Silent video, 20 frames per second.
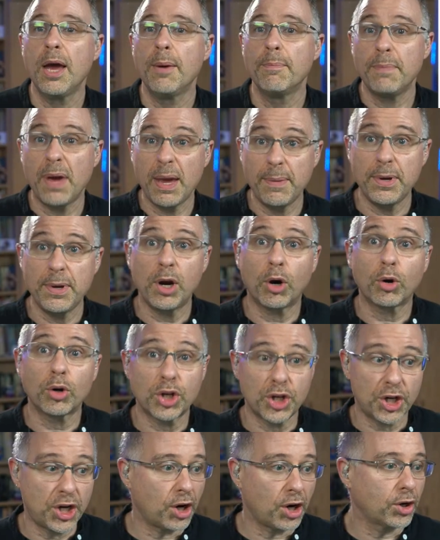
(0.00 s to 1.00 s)
Maybe don't
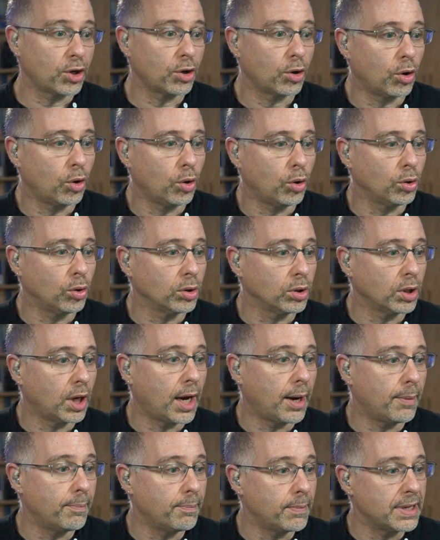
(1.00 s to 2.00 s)
share your whole
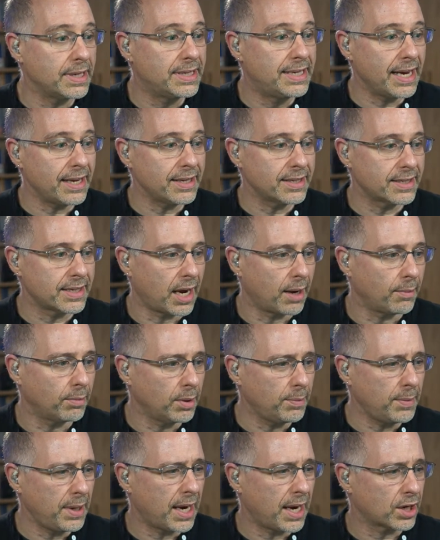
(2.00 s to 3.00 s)
desktop.
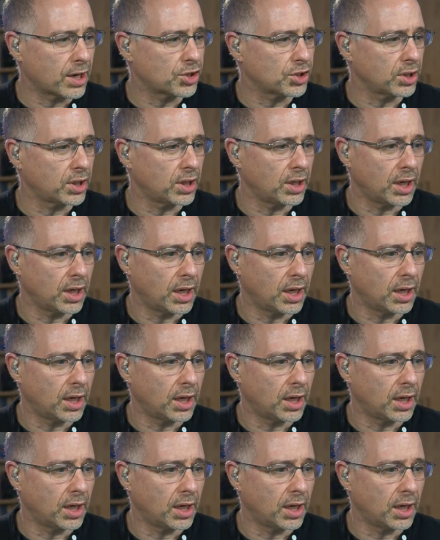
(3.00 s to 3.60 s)
Let me actually